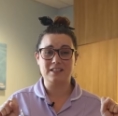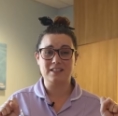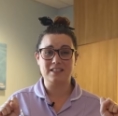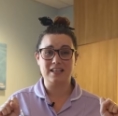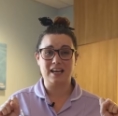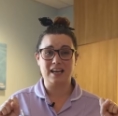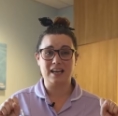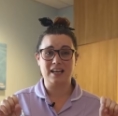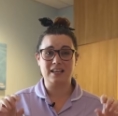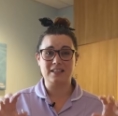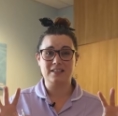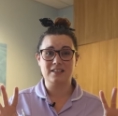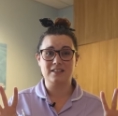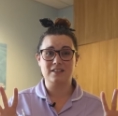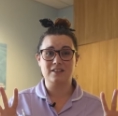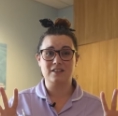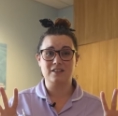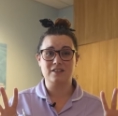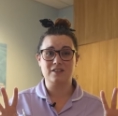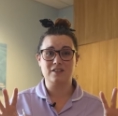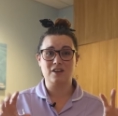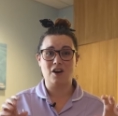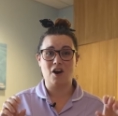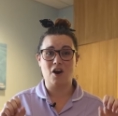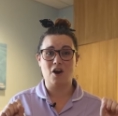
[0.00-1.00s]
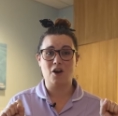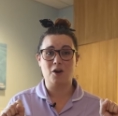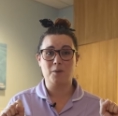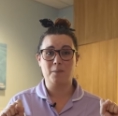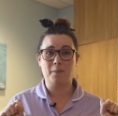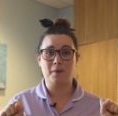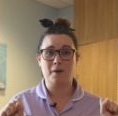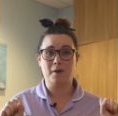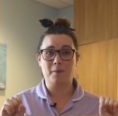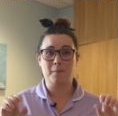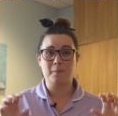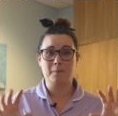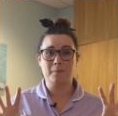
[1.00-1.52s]
that is, just to
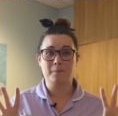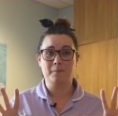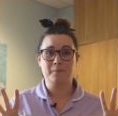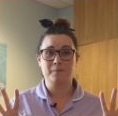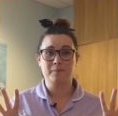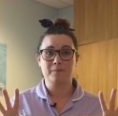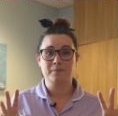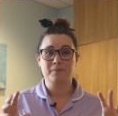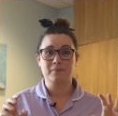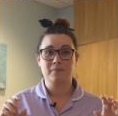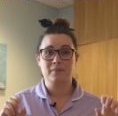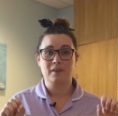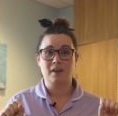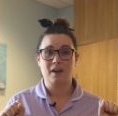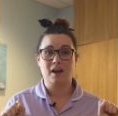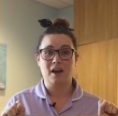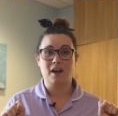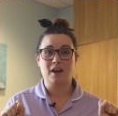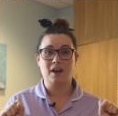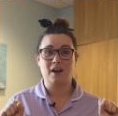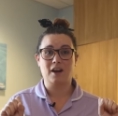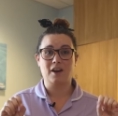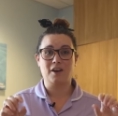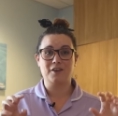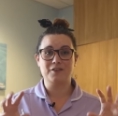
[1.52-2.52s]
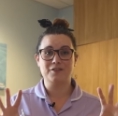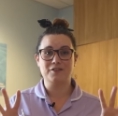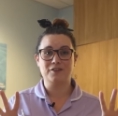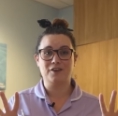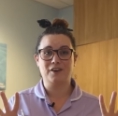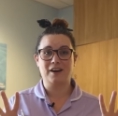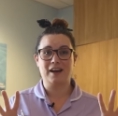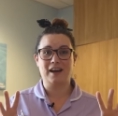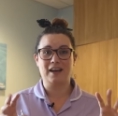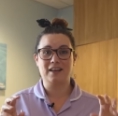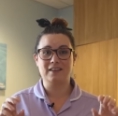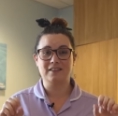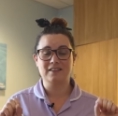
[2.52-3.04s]
open and close your
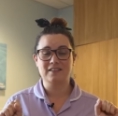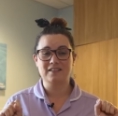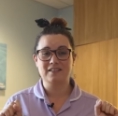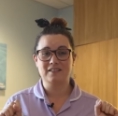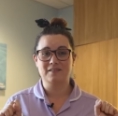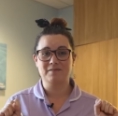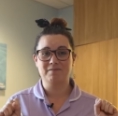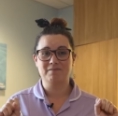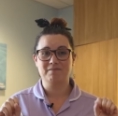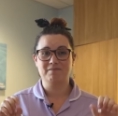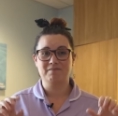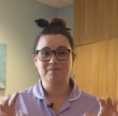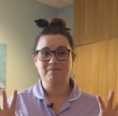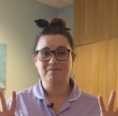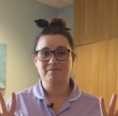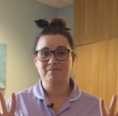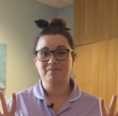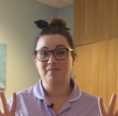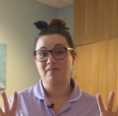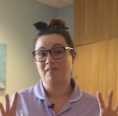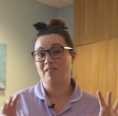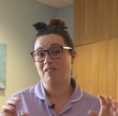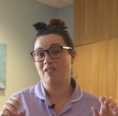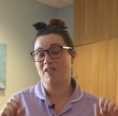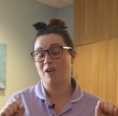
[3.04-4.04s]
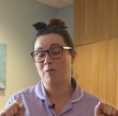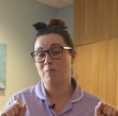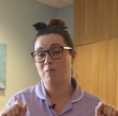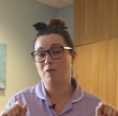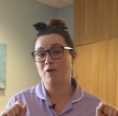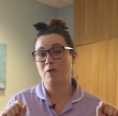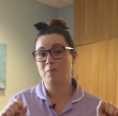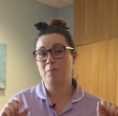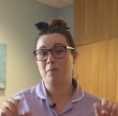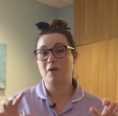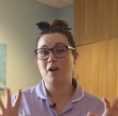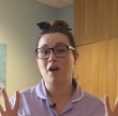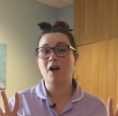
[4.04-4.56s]
hands. No
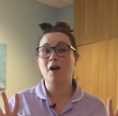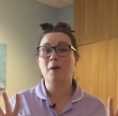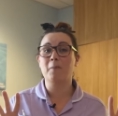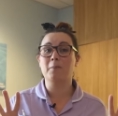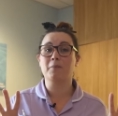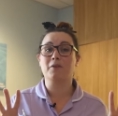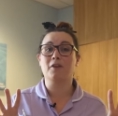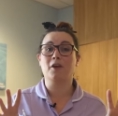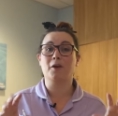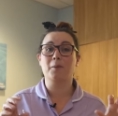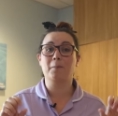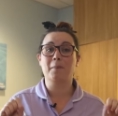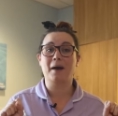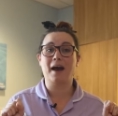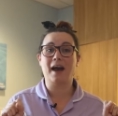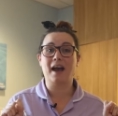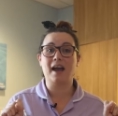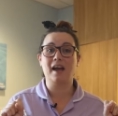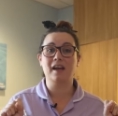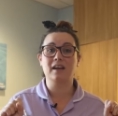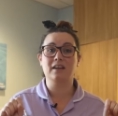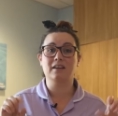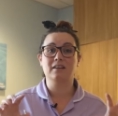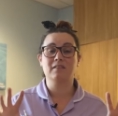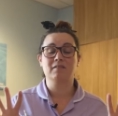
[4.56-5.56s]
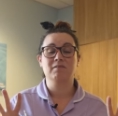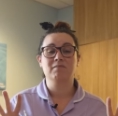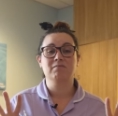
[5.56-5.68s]
problem, no pain,